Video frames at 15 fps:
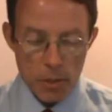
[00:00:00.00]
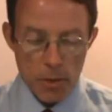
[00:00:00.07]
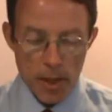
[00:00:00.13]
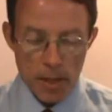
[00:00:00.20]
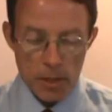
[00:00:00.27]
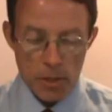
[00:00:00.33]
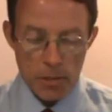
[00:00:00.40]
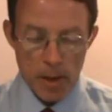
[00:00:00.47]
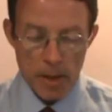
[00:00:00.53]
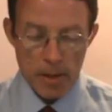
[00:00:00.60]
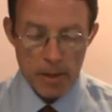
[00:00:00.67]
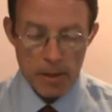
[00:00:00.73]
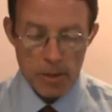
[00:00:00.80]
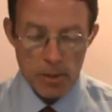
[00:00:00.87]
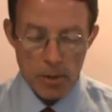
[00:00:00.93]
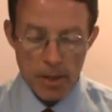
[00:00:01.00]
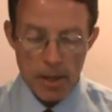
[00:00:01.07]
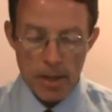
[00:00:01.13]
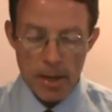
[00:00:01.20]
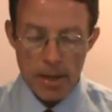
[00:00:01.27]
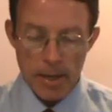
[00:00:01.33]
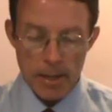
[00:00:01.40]
you then spend and
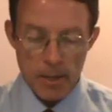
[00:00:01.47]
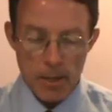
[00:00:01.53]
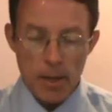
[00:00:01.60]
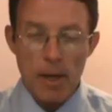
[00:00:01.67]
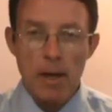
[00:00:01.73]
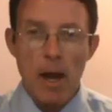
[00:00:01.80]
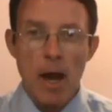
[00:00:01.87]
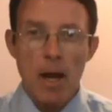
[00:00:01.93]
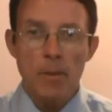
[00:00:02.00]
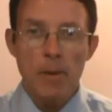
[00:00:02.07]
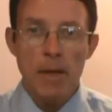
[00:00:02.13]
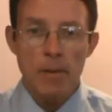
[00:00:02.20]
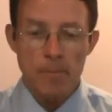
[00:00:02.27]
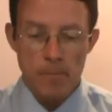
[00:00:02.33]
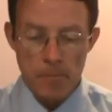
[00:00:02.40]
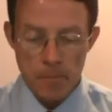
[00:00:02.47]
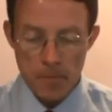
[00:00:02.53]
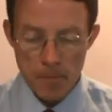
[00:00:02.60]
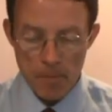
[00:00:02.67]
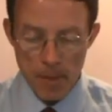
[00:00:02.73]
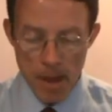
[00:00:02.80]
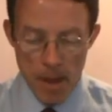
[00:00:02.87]
circulate into the economy.
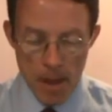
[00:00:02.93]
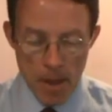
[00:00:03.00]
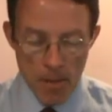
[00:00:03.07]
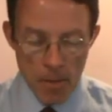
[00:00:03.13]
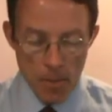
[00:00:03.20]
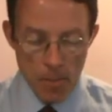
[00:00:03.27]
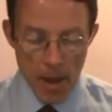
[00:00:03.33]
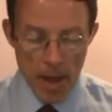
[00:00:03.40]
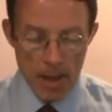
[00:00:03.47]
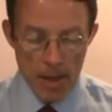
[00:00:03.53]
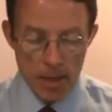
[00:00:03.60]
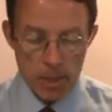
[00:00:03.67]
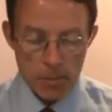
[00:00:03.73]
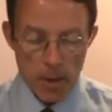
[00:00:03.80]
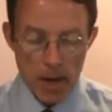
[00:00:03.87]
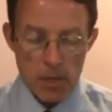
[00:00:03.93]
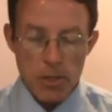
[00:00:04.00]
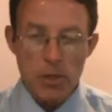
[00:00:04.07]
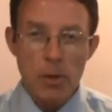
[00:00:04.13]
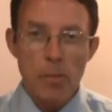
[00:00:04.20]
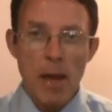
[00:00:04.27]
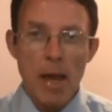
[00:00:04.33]
The bank
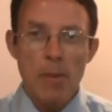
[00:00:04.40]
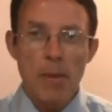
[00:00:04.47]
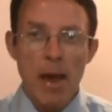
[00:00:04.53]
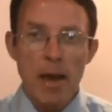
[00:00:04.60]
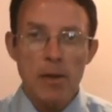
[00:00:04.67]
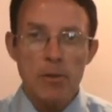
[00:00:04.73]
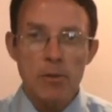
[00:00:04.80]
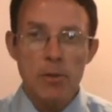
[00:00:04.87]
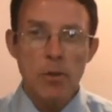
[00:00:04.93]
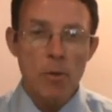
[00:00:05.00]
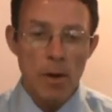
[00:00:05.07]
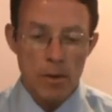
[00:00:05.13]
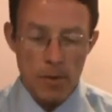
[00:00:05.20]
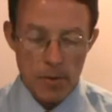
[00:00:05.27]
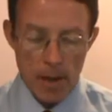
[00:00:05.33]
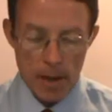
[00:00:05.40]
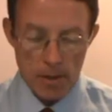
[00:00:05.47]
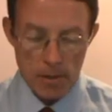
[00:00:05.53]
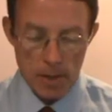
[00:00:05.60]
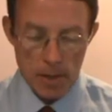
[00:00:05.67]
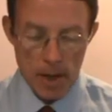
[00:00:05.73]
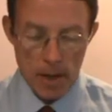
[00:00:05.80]
expects you to pay back
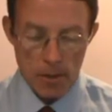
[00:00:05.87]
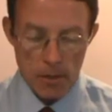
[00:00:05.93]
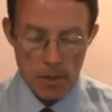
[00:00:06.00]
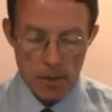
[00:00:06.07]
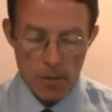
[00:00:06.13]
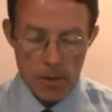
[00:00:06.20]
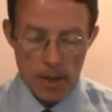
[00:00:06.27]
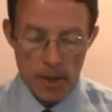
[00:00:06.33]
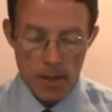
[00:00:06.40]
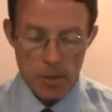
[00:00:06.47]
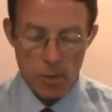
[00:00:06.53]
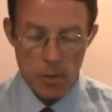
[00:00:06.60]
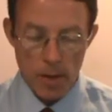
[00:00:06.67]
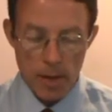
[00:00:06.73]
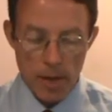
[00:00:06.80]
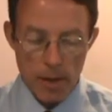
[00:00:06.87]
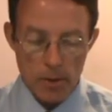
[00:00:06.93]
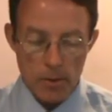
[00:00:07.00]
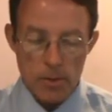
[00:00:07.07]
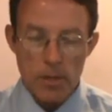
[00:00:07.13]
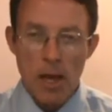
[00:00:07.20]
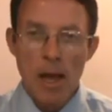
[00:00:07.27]
$200,000 over the next 20
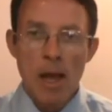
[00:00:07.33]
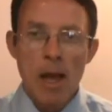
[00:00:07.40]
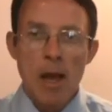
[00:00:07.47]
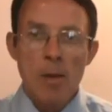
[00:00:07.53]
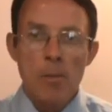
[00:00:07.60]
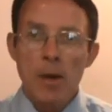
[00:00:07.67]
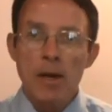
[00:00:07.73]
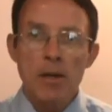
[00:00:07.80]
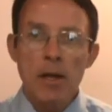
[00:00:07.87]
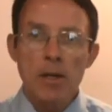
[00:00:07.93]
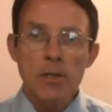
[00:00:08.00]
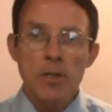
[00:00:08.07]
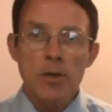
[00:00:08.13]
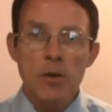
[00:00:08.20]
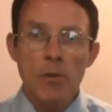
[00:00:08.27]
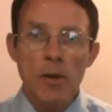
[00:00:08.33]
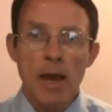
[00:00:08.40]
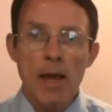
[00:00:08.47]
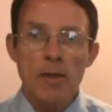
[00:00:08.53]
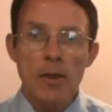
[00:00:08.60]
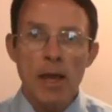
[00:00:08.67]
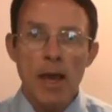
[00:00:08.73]
years, but it doesn't
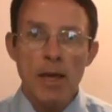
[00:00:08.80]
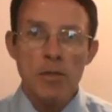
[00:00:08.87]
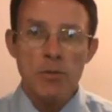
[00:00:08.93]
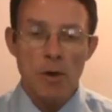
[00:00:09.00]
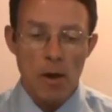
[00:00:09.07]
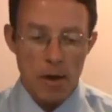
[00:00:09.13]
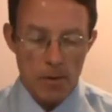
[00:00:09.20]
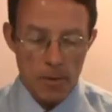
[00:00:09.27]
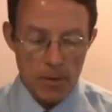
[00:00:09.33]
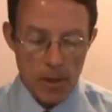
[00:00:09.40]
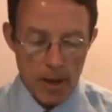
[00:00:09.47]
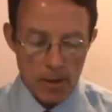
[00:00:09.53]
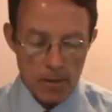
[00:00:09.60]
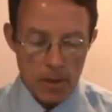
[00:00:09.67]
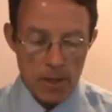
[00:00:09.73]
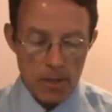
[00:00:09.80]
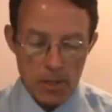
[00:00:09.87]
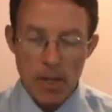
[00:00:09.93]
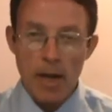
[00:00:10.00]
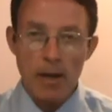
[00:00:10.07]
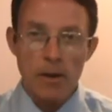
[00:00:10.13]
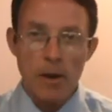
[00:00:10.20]
create the extra $100,000, the
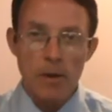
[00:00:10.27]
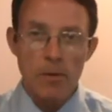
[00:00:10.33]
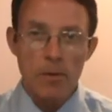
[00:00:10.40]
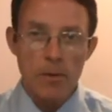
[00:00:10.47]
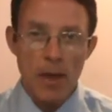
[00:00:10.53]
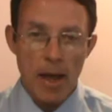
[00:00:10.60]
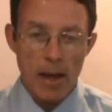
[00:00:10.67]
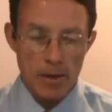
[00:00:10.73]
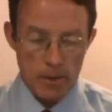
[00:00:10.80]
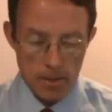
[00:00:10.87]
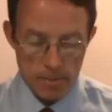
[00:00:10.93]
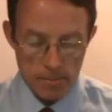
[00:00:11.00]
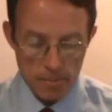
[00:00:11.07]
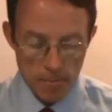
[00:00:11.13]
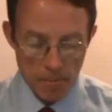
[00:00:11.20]
second $100,000,